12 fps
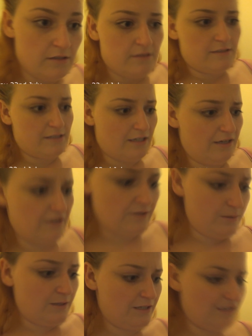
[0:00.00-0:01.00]
So
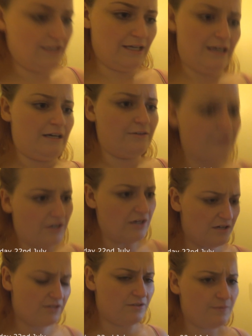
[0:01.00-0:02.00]
yeah, I've
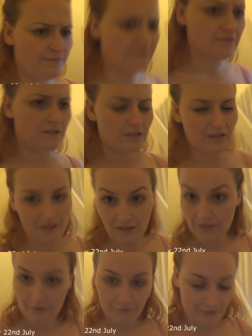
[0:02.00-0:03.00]
got
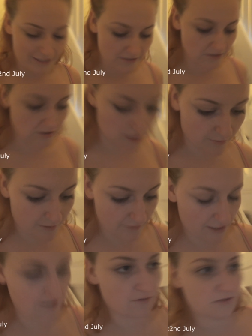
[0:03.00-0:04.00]
a friend coming
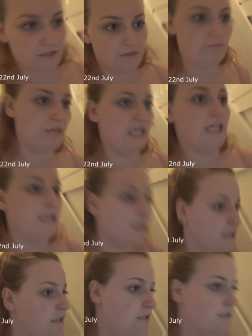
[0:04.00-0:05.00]
round in a minute
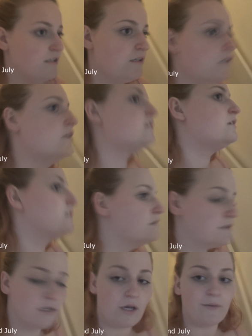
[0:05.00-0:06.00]

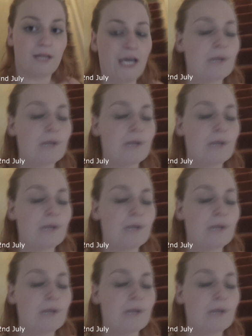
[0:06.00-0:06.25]
to come and